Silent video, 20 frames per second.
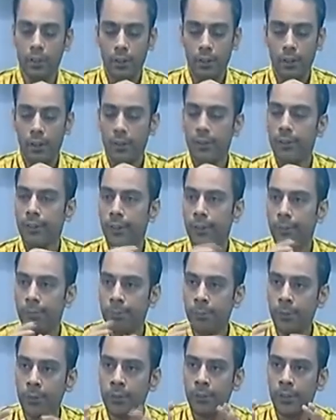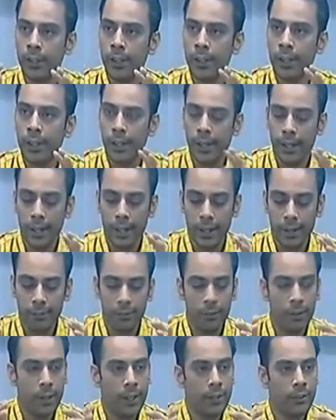or mostly I
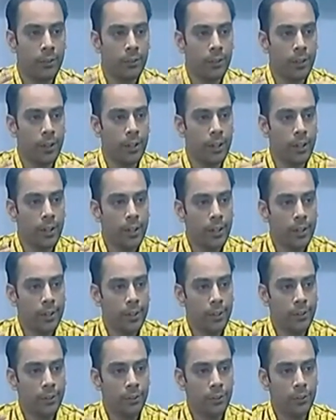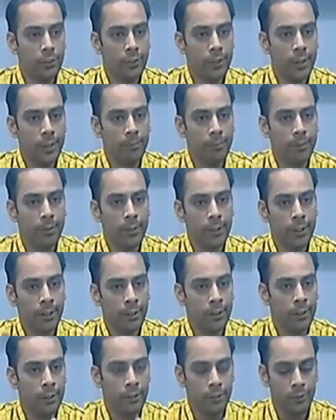would like to say that you should tap the second
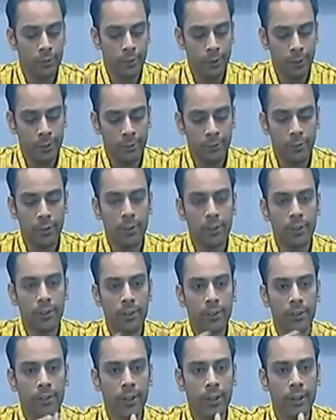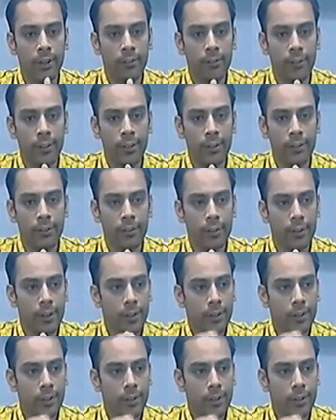year students for this kind of things.